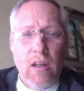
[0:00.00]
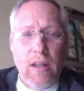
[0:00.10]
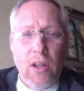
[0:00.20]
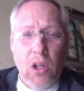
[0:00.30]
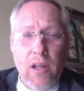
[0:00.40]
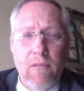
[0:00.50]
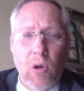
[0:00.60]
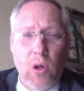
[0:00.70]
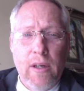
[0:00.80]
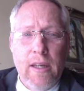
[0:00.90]
the
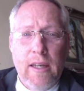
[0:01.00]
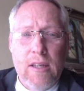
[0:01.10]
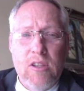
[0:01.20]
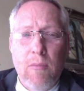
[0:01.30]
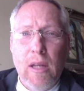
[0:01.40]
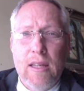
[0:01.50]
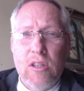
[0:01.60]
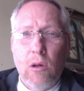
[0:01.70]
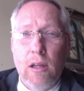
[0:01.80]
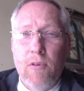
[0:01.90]
liver, it
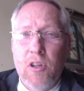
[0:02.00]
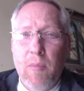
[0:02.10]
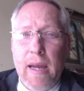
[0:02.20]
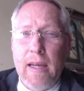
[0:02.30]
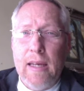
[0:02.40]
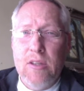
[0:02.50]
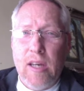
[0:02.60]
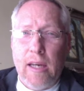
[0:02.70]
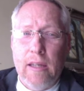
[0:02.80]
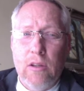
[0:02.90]
stimulates the liver to make a
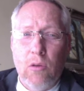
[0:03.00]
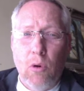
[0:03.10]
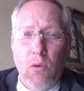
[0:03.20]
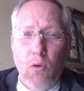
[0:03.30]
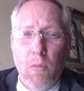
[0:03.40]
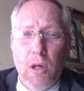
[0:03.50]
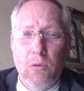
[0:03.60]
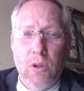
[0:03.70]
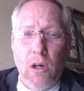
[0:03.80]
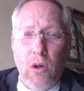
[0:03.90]
second growth
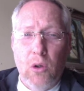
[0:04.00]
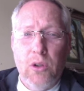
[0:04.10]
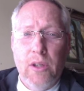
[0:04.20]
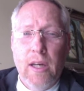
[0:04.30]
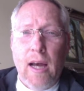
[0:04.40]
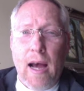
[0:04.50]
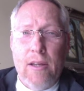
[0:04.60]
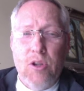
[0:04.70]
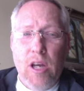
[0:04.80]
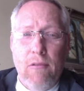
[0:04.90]
hormone called
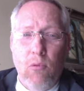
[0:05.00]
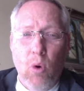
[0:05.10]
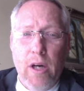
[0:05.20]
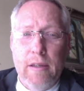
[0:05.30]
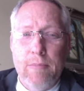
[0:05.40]
IGF-1.